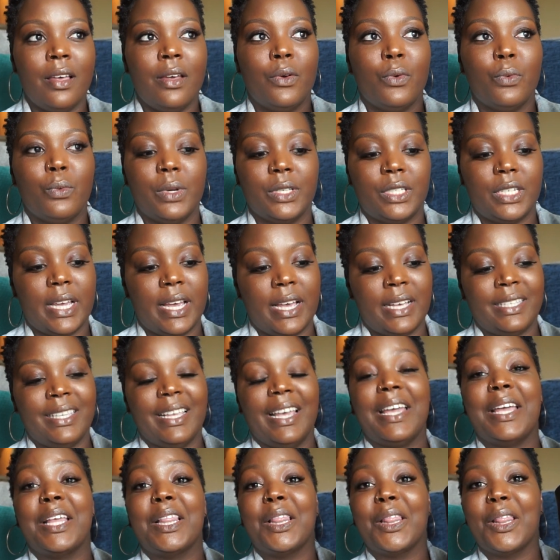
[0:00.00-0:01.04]
which has
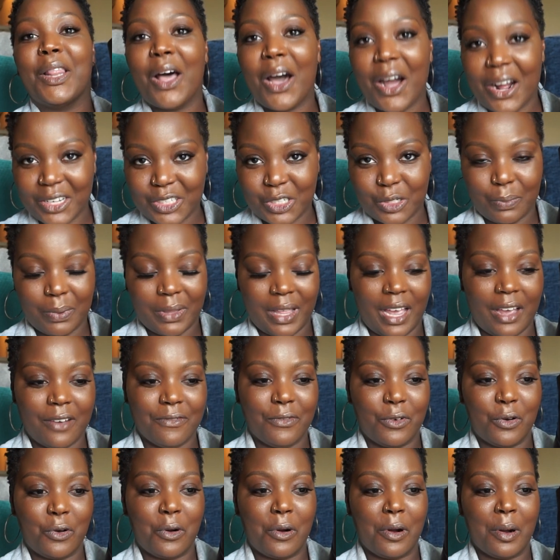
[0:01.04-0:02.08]
a larger
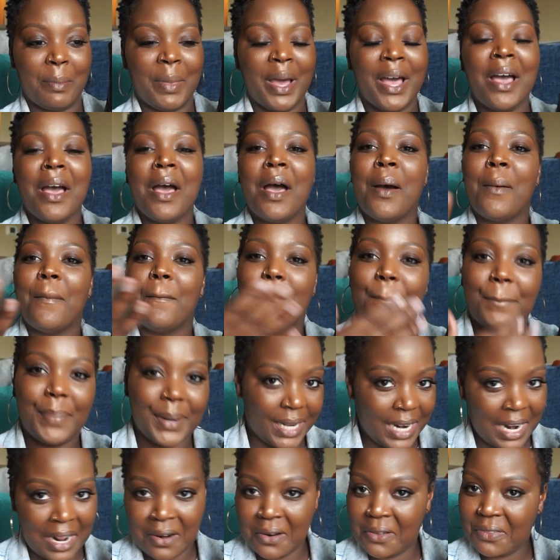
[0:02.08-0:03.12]
platform, but
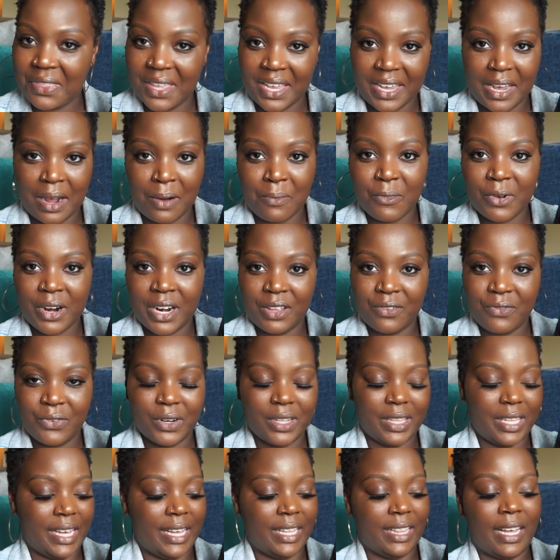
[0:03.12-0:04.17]
I don't think I'm ready for
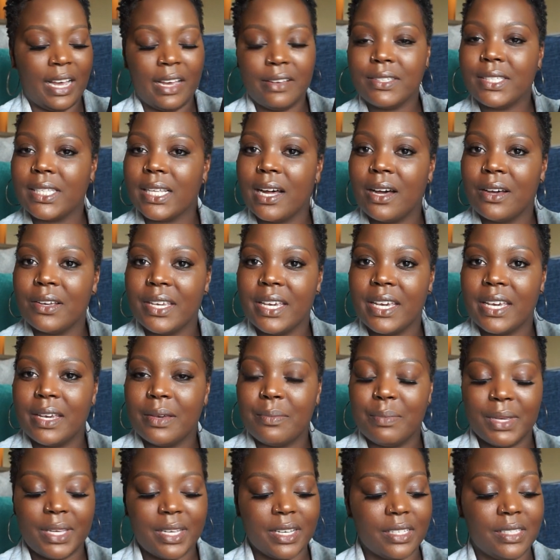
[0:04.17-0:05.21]
that lifestyle
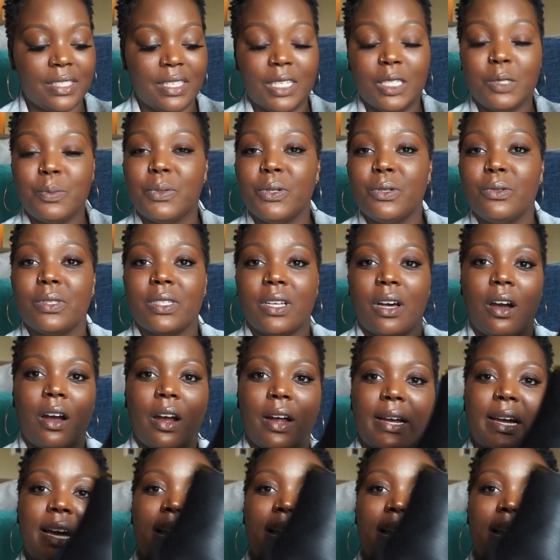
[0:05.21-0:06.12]
yet because these boots are